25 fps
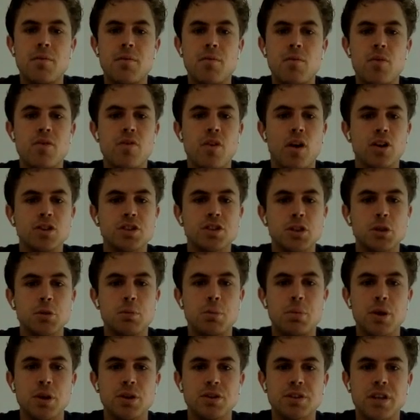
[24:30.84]
We've also
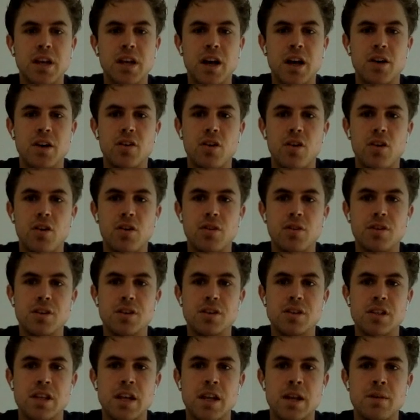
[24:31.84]
built out all the
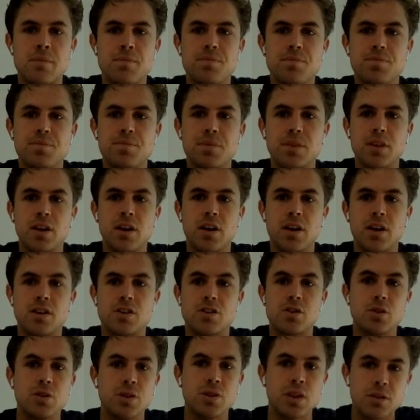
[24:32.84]
same
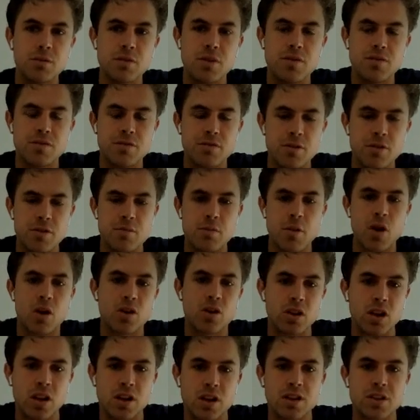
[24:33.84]
tooling. We've
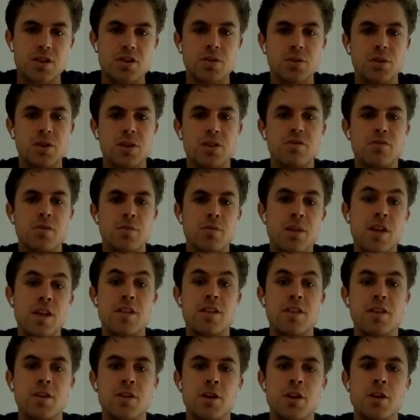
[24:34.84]
borrowed a lot of the tooling from the
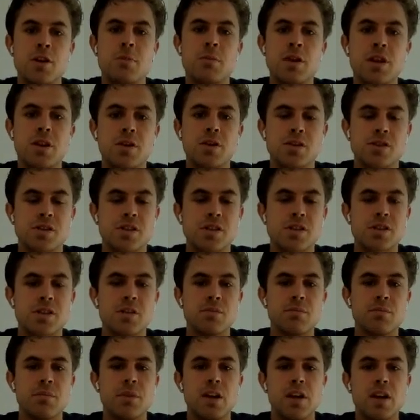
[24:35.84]
Ethereum
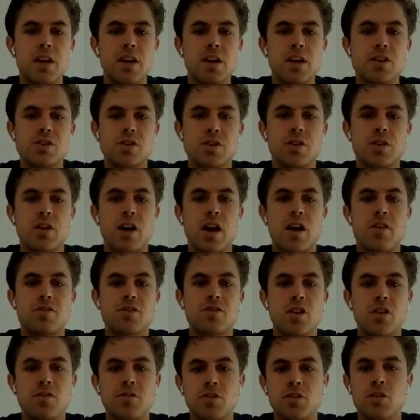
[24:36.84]
ecosystem. So you'll have
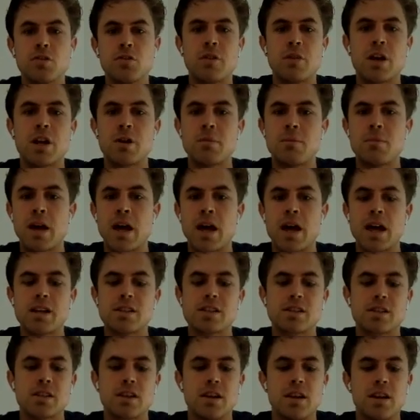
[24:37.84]
Truffle,
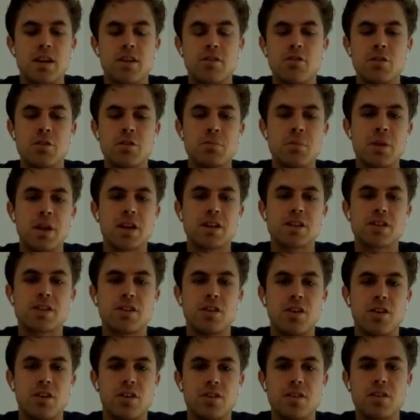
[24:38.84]
MetaMask, Remix,
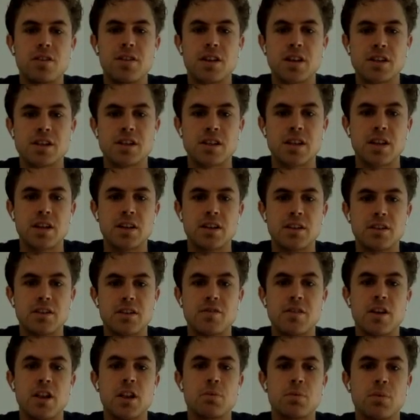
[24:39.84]
all the things that
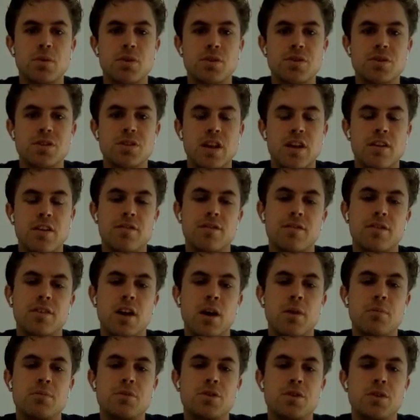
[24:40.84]
developers have
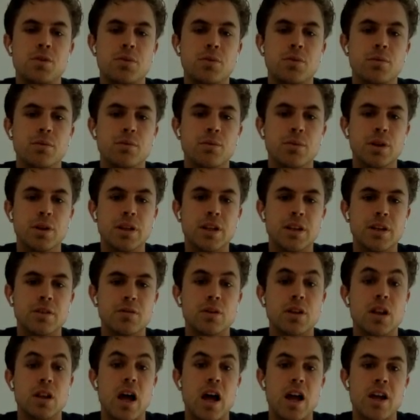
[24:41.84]
come to really
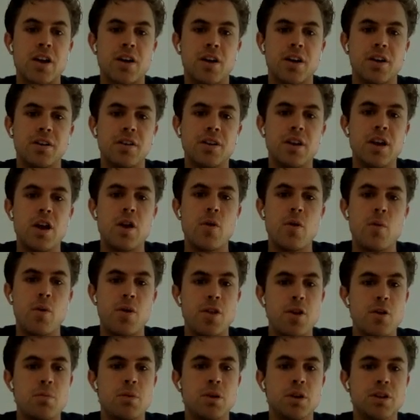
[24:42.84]
rely on when
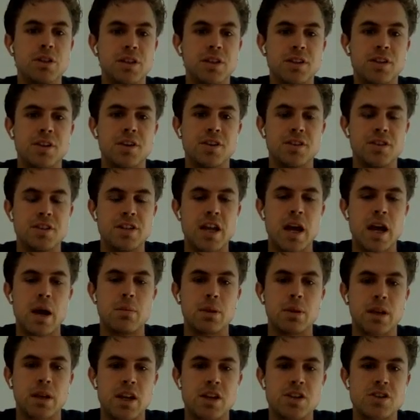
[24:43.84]
they're building their D
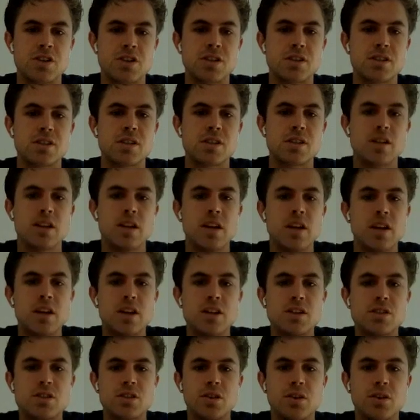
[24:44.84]
applications.
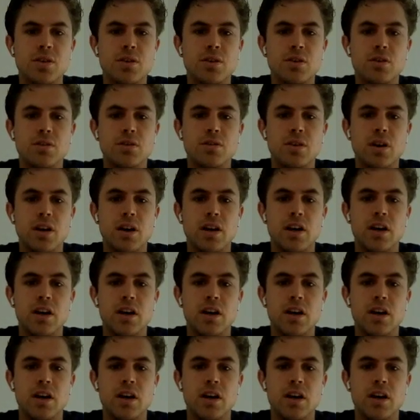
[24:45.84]
So